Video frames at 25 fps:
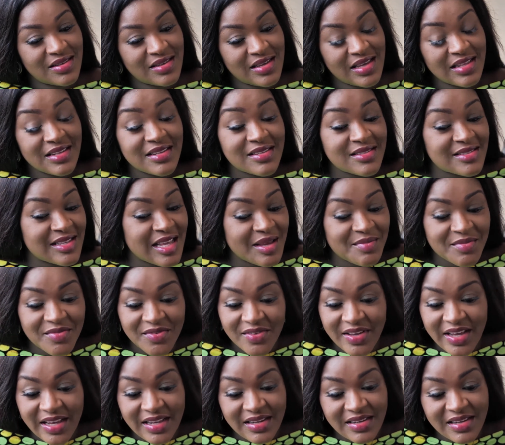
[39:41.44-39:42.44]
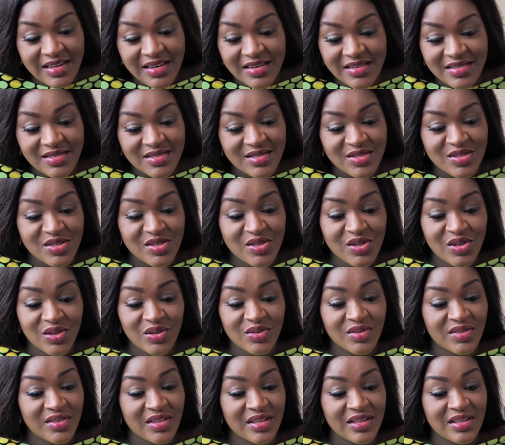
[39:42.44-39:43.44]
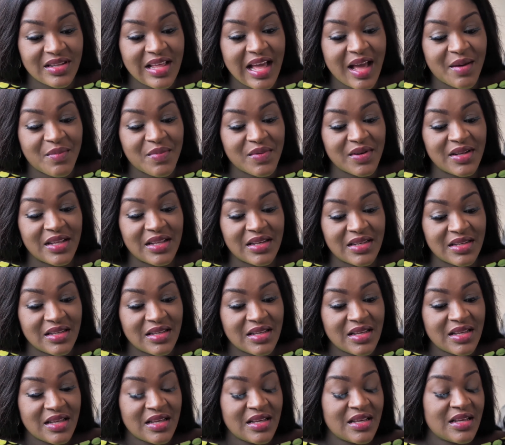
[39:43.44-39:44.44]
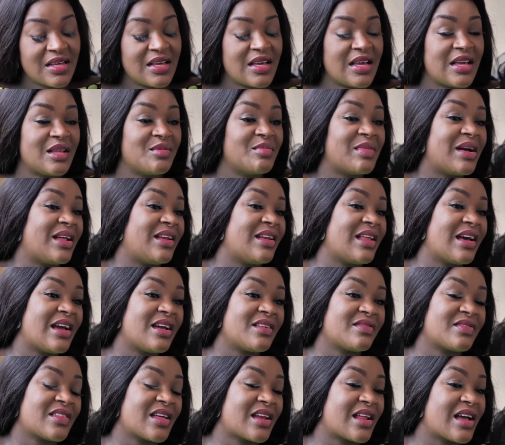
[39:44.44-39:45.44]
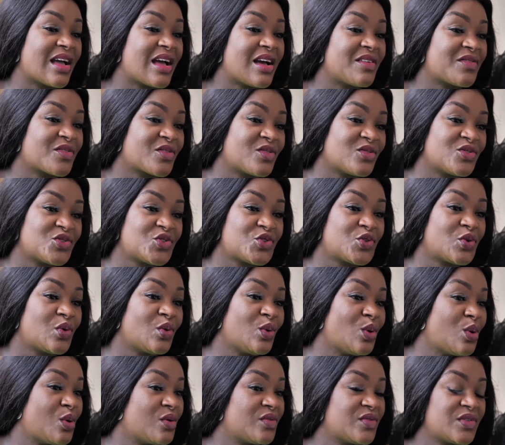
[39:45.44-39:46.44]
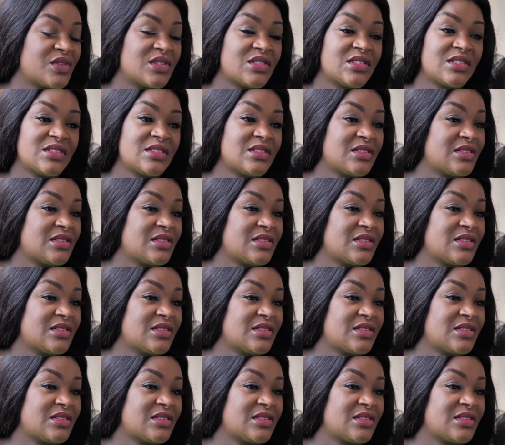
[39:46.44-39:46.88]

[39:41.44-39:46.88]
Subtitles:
In the same vein, there is nothing happening in my life that I have control over.